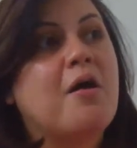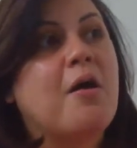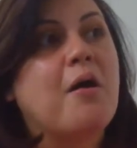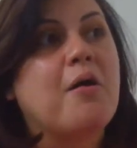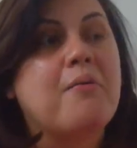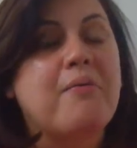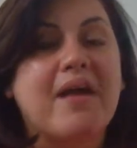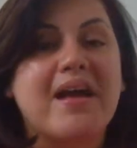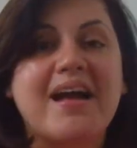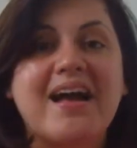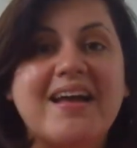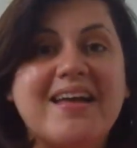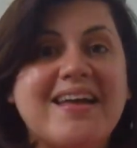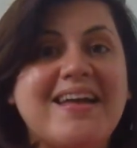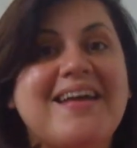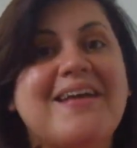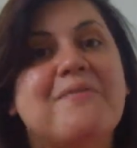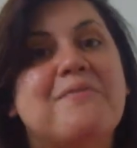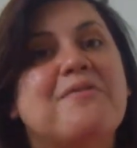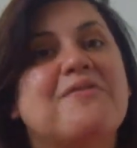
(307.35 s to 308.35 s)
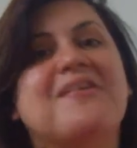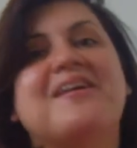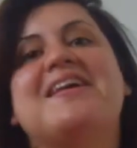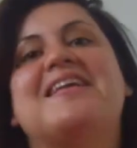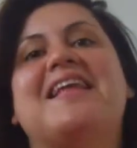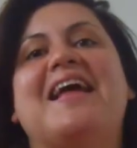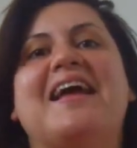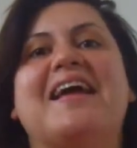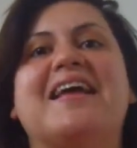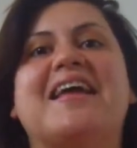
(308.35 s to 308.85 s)
Or ven aquí, Emery.
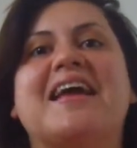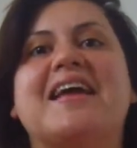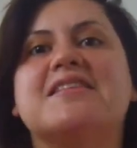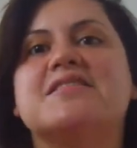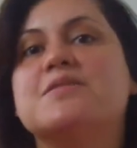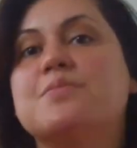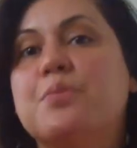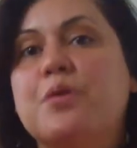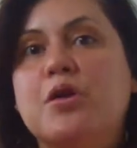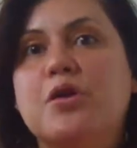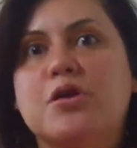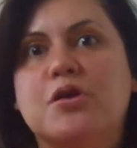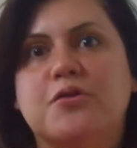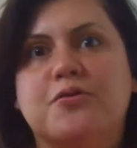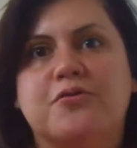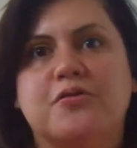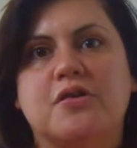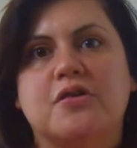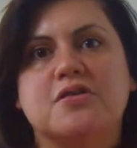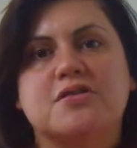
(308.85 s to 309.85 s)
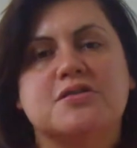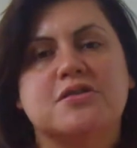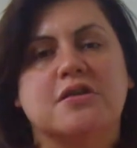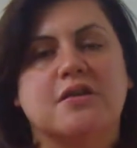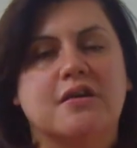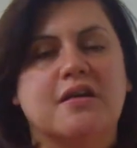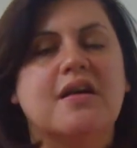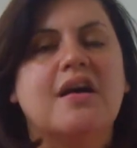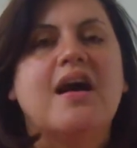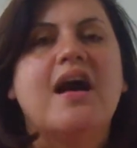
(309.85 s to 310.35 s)
Like, it's beautiful.
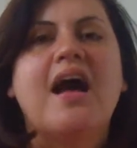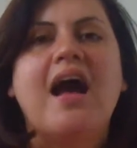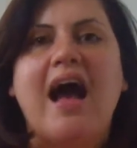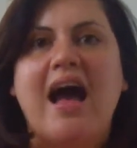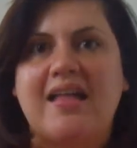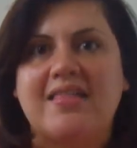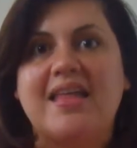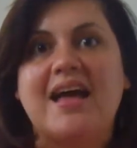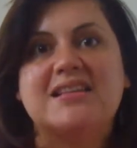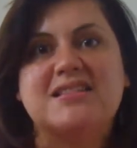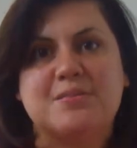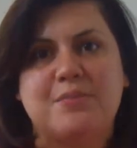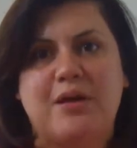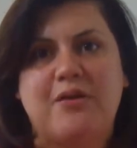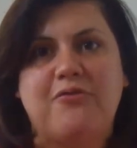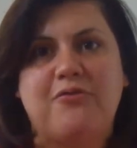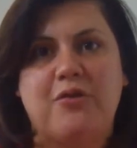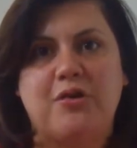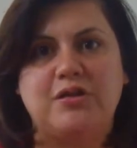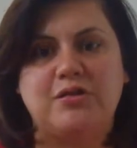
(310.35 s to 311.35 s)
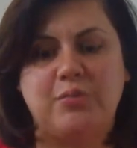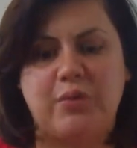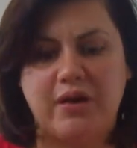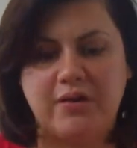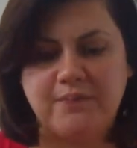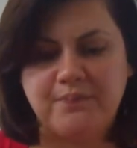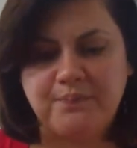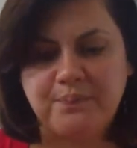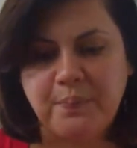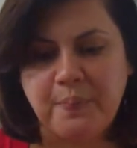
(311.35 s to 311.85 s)
So that's my fourth one.